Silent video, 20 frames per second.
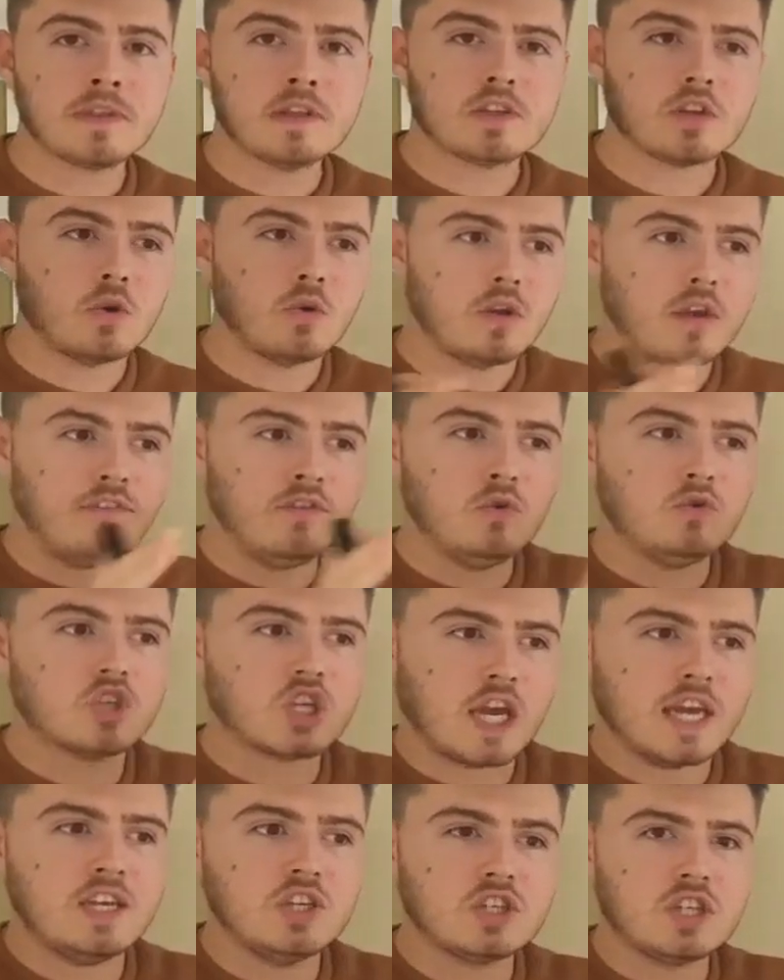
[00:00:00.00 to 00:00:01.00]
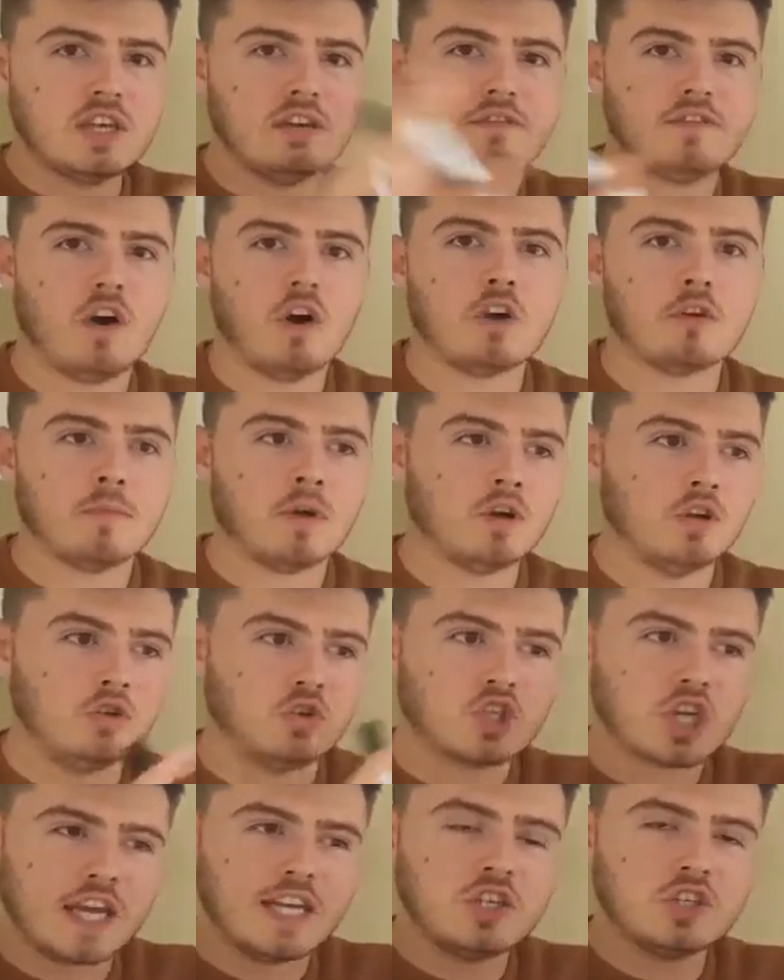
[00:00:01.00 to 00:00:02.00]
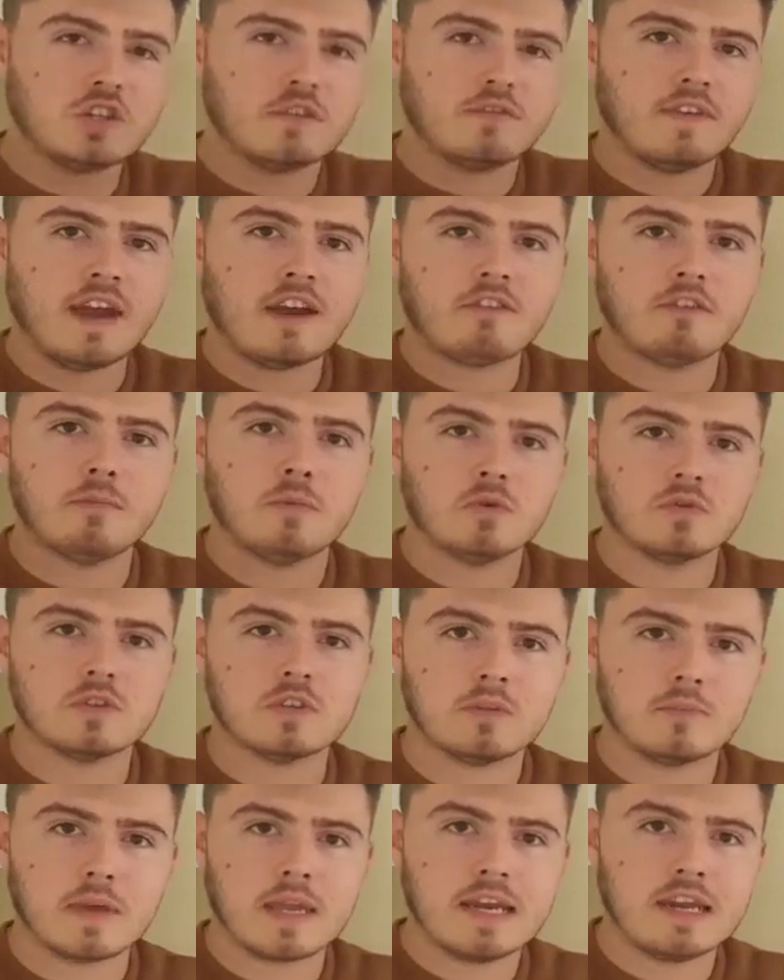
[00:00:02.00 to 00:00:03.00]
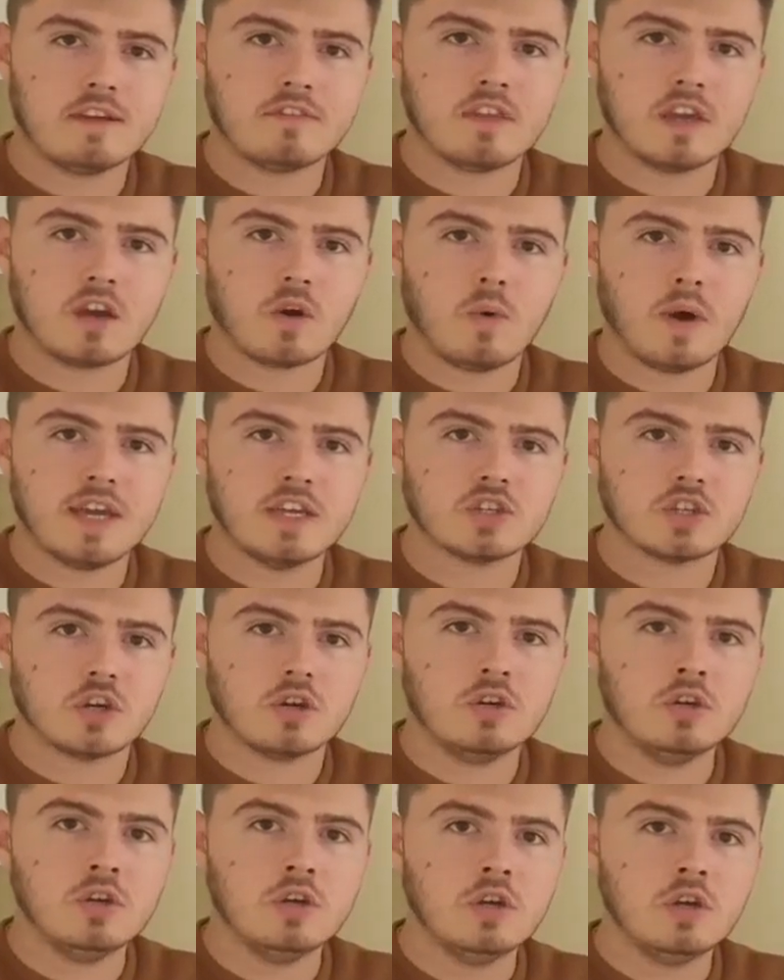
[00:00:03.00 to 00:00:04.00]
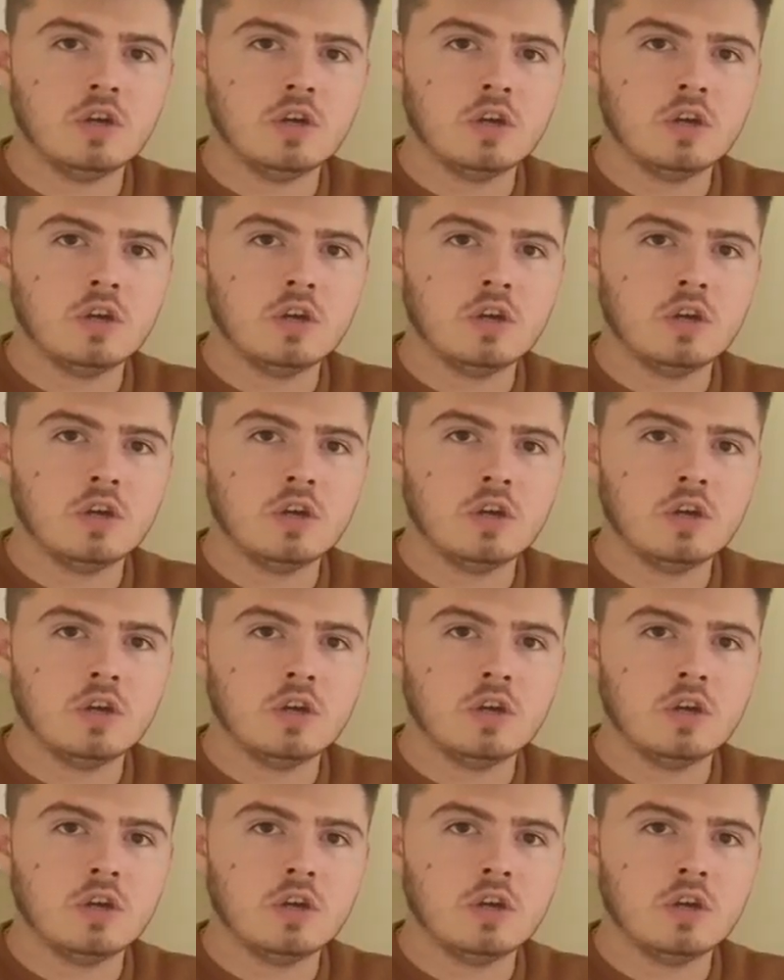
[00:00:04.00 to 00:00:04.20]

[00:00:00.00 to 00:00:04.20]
So if you change the environment, you change the variables at the beginning of the equation,